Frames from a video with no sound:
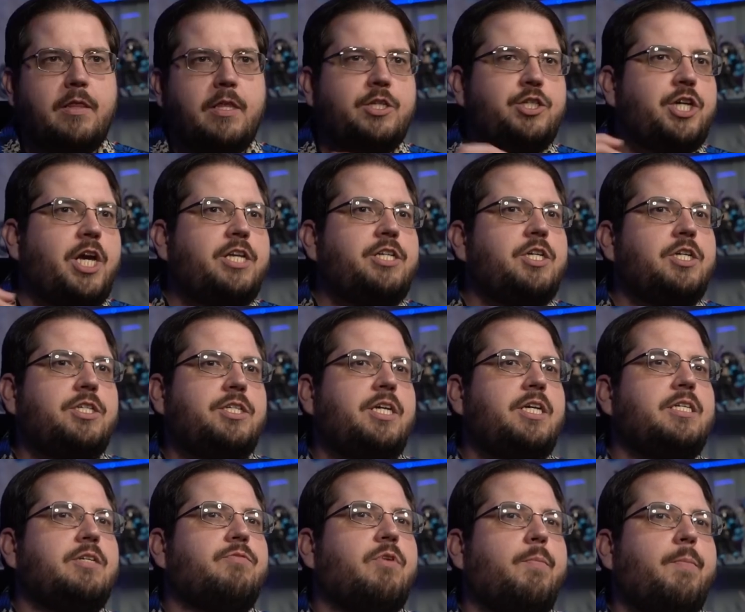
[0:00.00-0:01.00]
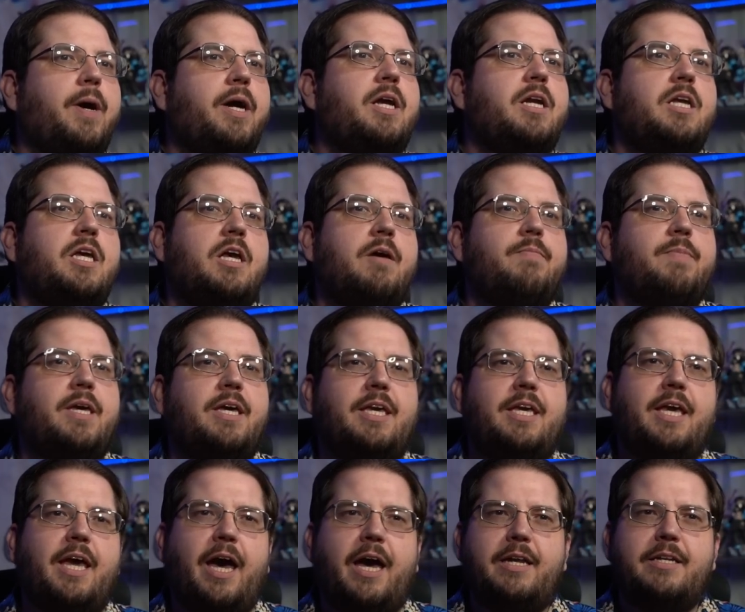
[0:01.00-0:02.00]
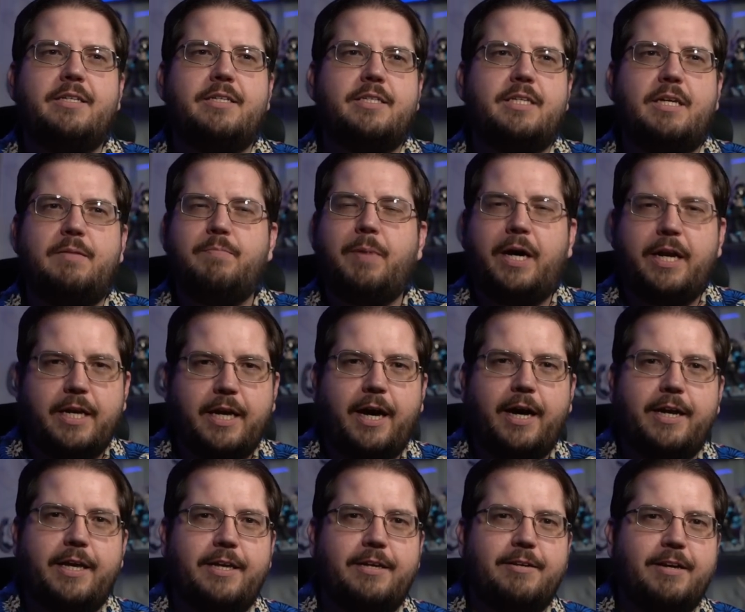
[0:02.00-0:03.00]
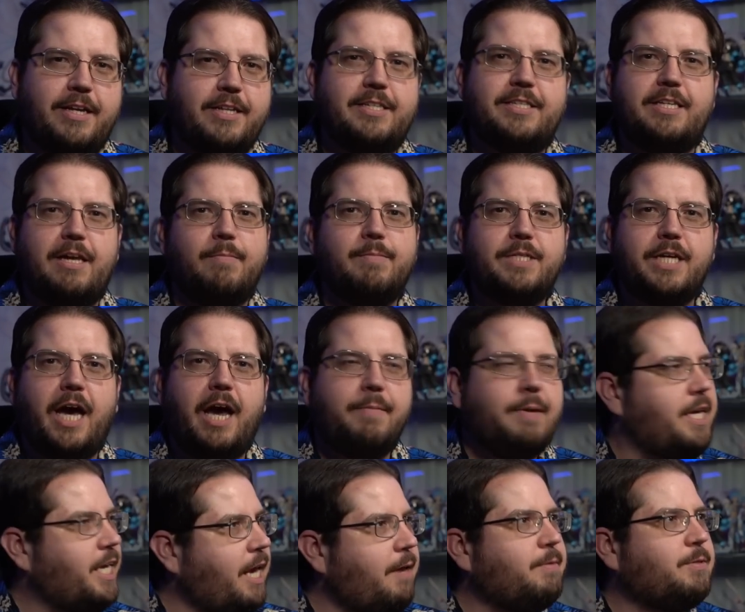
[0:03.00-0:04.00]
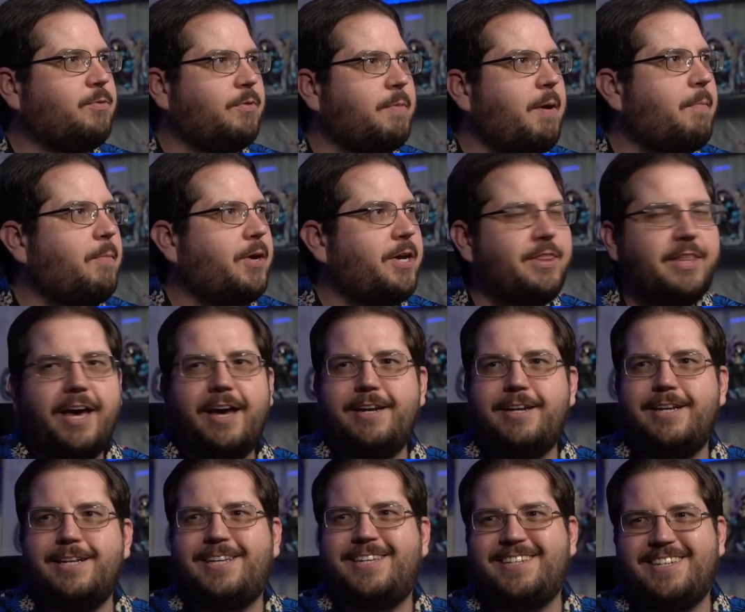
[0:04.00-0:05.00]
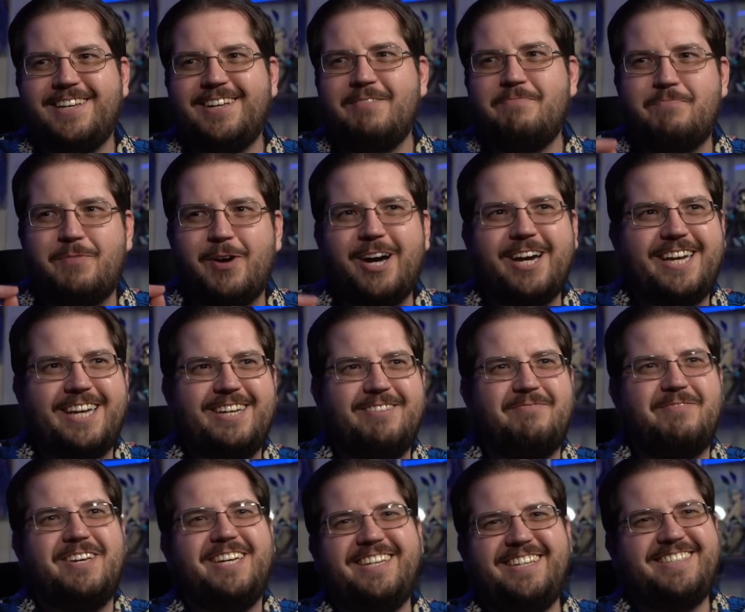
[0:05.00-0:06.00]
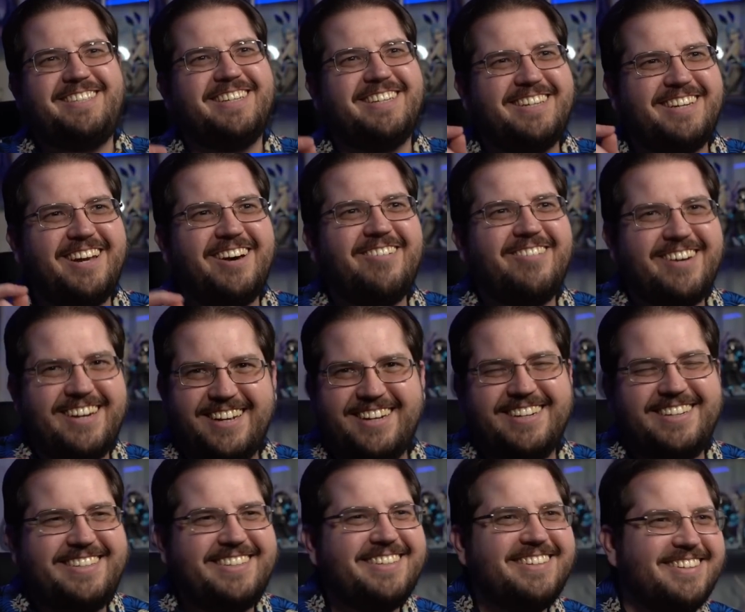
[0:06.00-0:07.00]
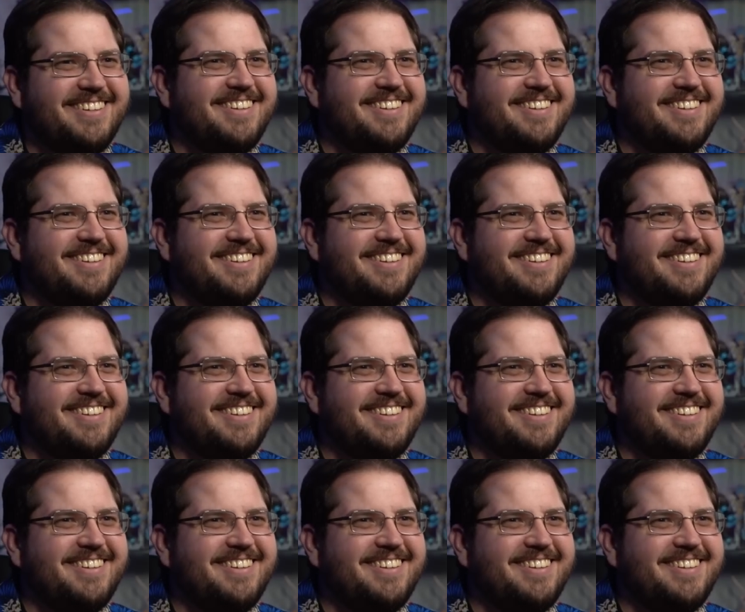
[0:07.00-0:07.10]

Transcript: The changing season reminded him that he hadn't seen Badigati in some time. He keeps remembering that and is still bugging me to no end.